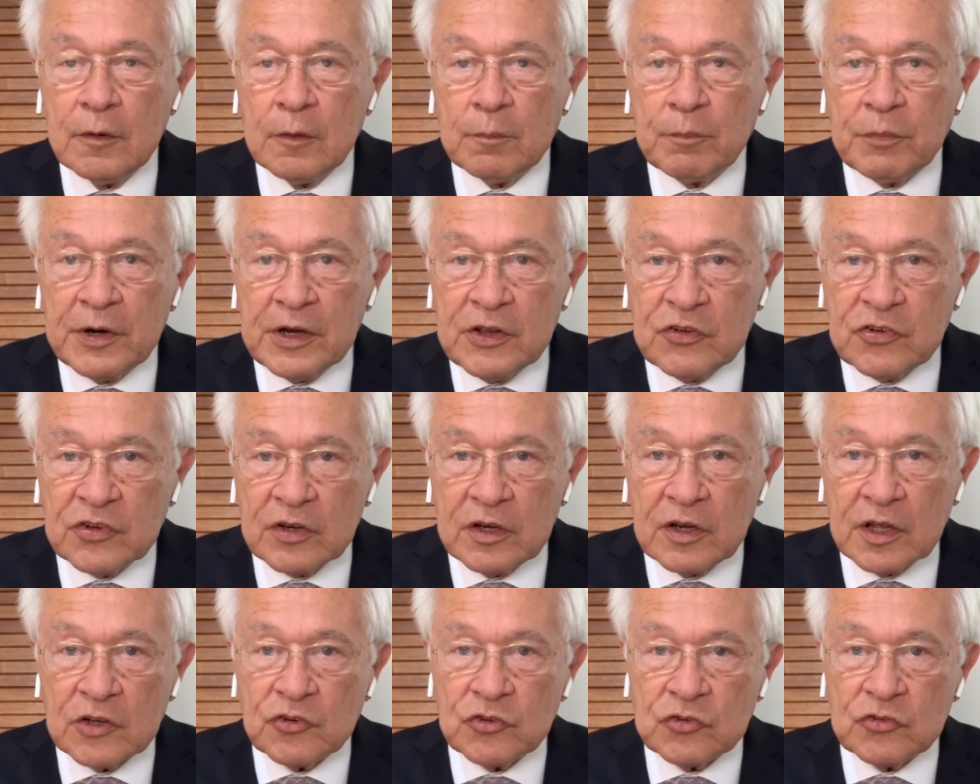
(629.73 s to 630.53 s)

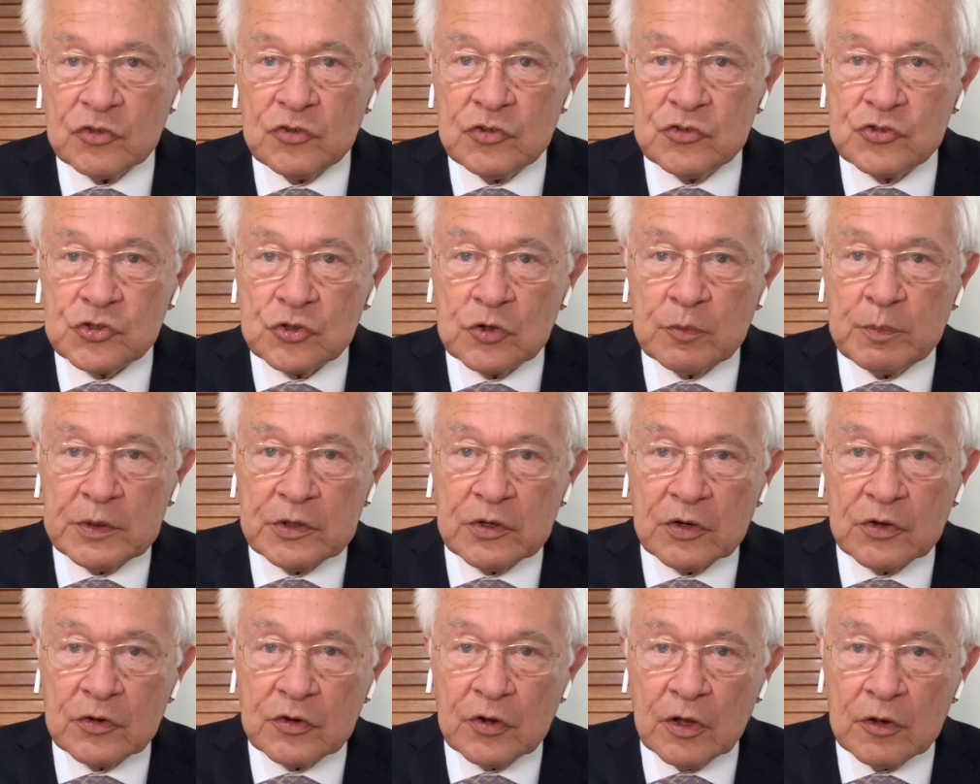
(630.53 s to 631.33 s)
pre-selections should be
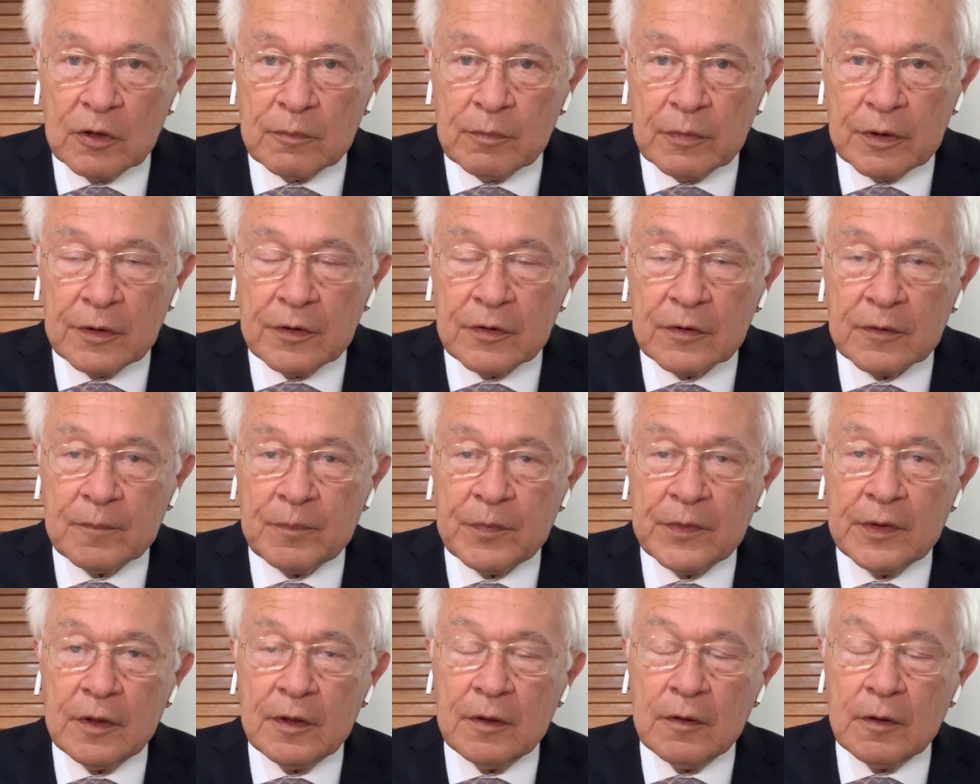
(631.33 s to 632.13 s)
determined
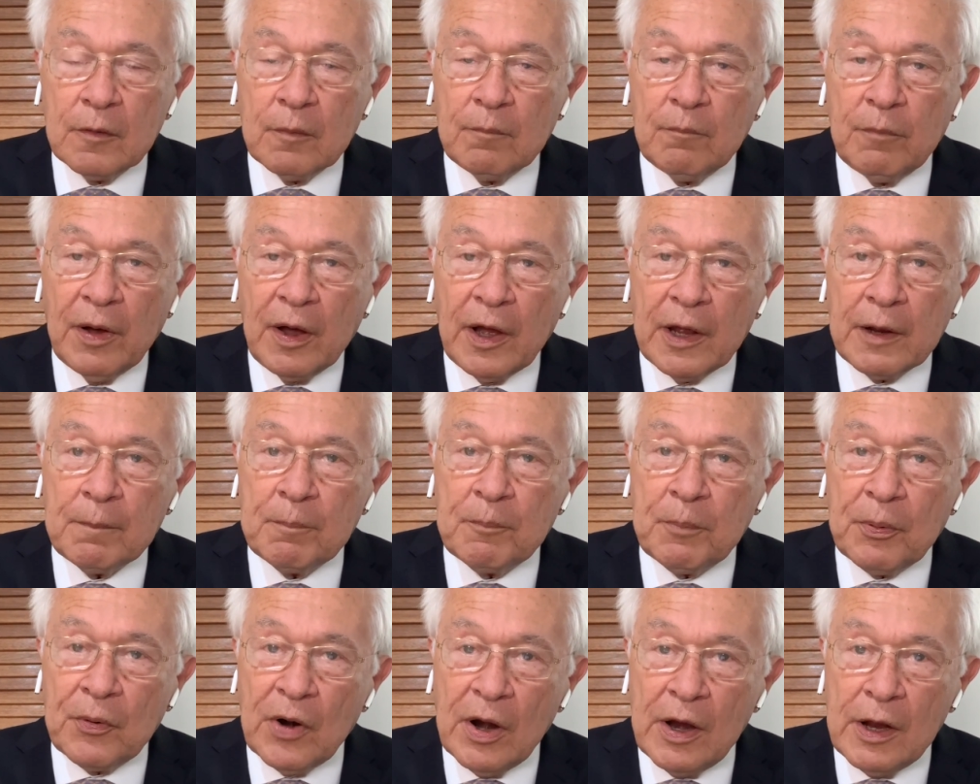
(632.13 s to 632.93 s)
by
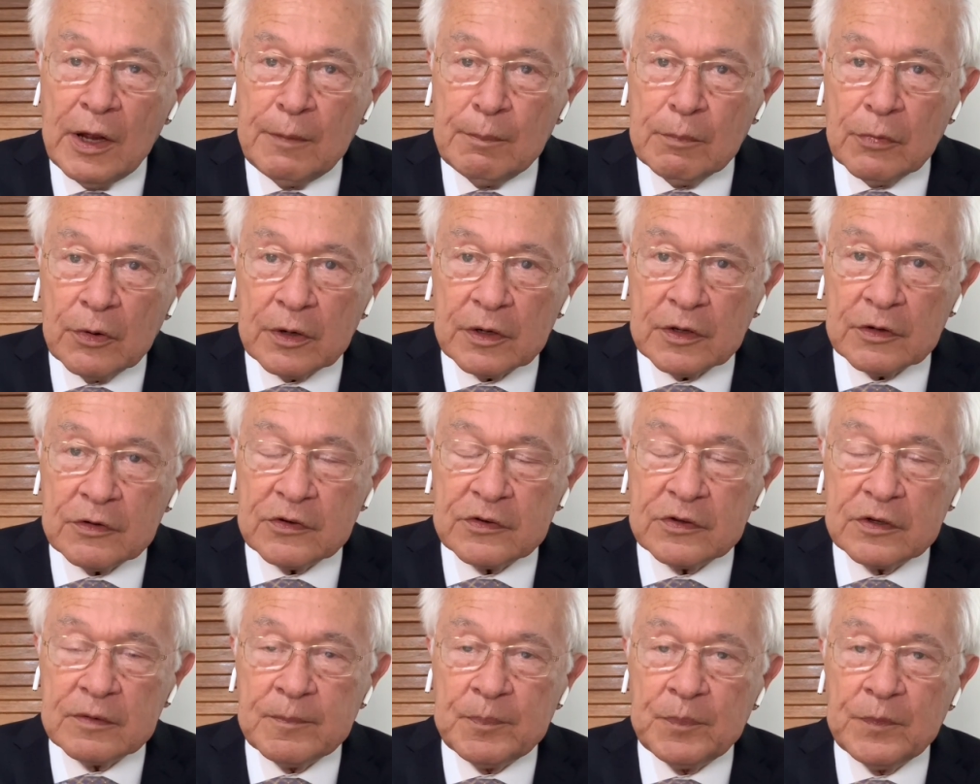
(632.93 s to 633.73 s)

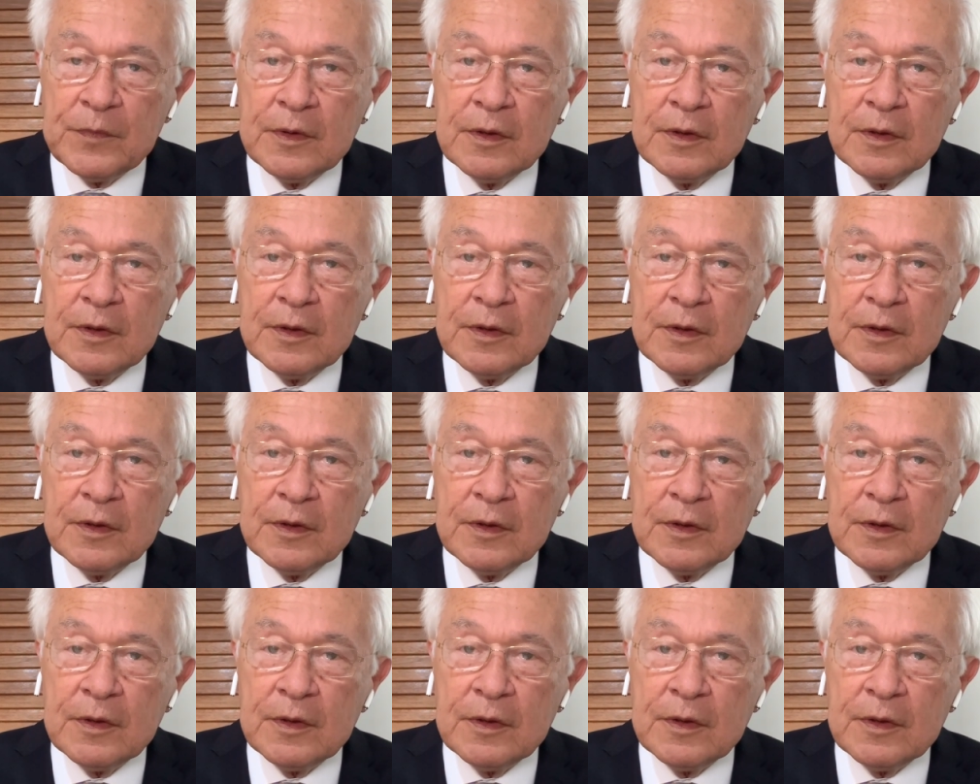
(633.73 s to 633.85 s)
primaries